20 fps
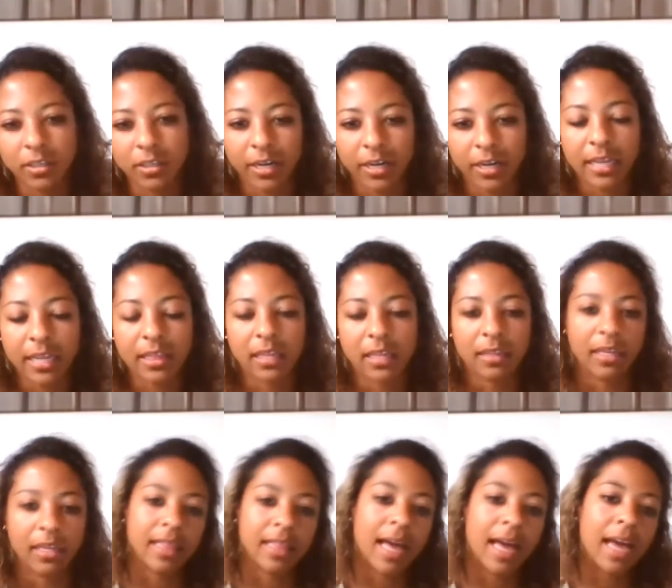or anything
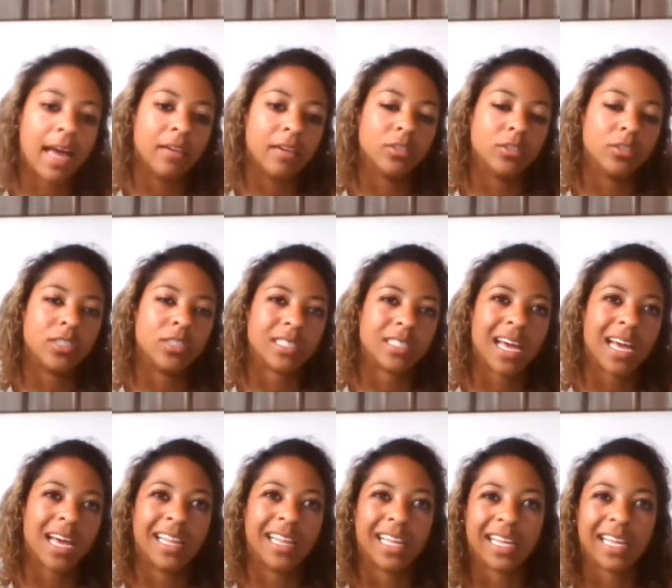like that. It was just
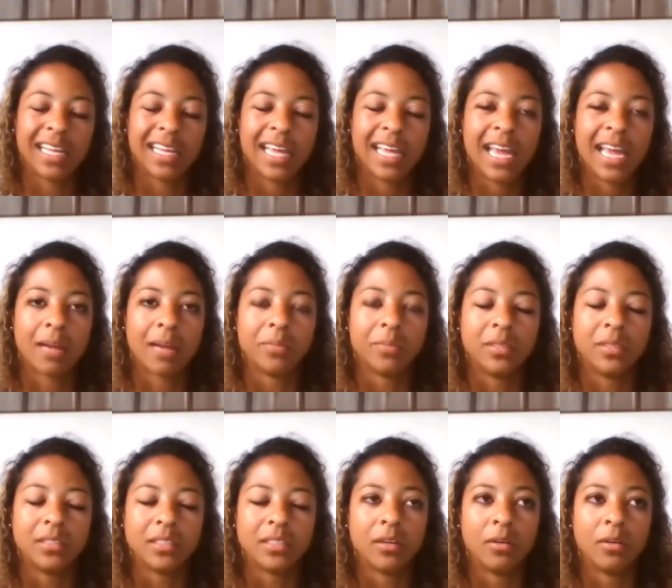kind of like a camp,
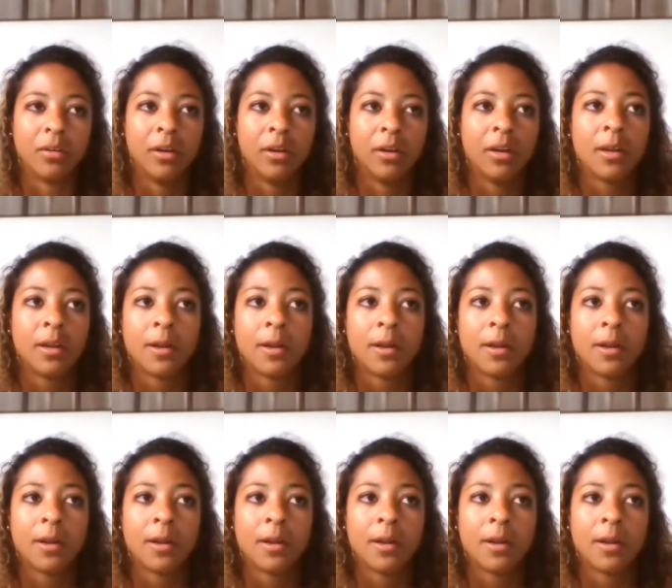and so